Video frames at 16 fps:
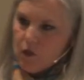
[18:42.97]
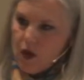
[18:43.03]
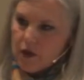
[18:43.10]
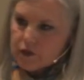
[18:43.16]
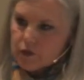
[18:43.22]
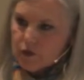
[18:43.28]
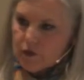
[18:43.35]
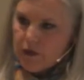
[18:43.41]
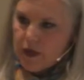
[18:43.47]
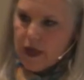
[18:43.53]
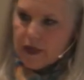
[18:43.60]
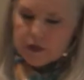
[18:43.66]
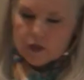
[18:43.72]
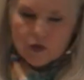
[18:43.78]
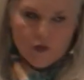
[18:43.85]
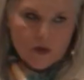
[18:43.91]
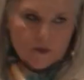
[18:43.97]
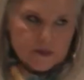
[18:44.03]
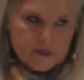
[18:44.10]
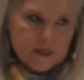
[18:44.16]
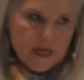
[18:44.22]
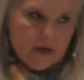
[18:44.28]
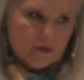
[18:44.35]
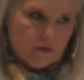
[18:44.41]
walk to where they had to go up to
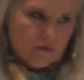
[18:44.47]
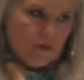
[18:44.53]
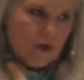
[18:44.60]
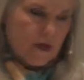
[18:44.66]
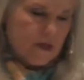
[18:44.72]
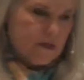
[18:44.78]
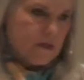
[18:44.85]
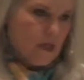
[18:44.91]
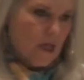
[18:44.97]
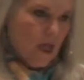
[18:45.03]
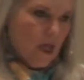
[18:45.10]
sacrifice.